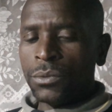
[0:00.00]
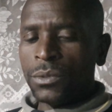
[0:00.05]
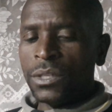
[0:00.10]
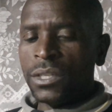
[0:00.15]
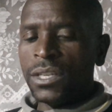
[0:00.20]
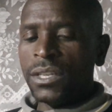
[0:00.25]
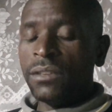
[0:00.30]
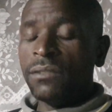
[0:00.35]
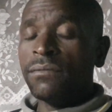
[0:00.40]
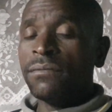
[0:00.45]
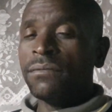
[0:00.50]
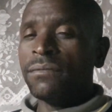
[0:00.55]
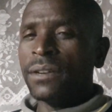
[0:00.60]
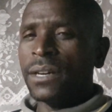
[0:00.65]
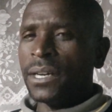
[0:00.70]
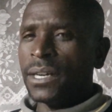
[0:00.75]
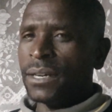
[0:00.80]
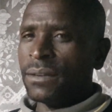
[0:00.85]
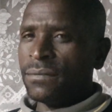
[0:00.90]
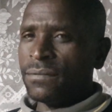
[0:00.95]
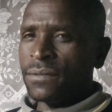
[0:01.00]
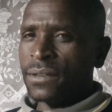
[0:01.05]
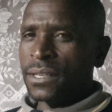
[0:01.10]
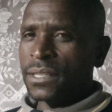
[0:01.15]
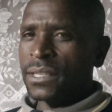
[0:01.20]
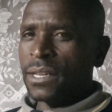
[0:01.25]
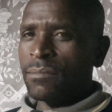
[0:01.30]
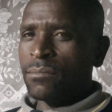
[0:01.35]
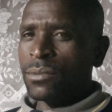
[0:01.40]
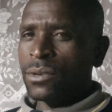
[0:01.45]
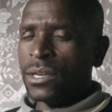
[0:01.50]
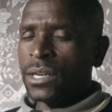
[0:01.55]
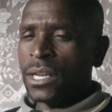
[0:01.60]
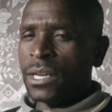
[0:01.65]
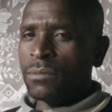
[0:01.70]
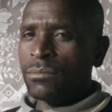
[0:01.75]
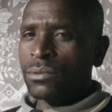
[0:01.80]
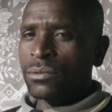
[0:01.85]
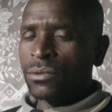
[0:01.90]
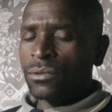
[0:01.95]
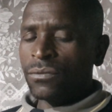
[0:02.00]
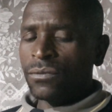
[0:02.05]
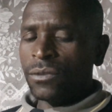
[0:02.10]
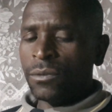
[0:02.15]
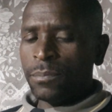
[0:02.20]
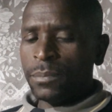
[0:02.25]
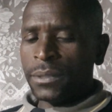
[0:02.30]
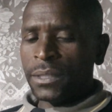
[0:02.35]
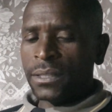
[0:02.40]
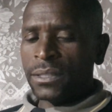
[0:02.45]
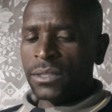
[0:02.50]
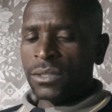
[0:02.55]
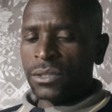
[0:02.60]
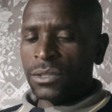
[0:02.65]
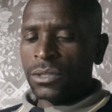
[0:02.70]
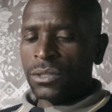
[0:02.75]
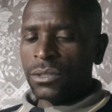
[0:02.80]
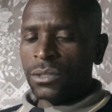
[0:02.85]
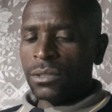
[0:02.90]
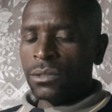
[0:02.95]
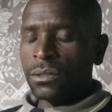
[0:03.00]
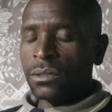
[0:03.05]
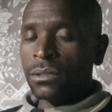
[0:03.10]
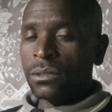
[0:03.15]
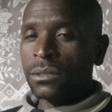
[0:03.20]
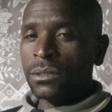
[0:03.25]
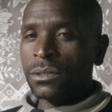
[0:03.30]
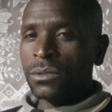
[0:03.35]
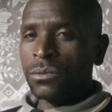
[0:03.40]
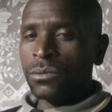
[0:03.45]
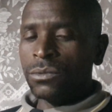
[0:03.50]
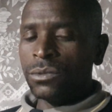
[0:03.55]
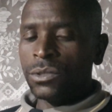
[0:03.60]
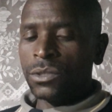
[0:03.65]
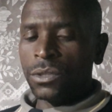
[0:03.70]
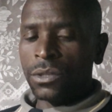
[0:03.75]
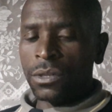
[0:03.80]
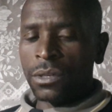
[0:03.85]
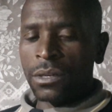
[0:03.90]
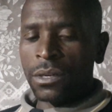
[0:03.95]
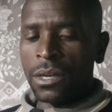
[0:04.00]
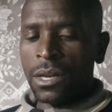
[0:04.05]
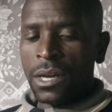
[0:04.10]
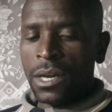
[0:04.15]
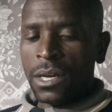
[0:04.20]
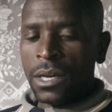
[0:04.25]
give, for example, names of objects, tools, or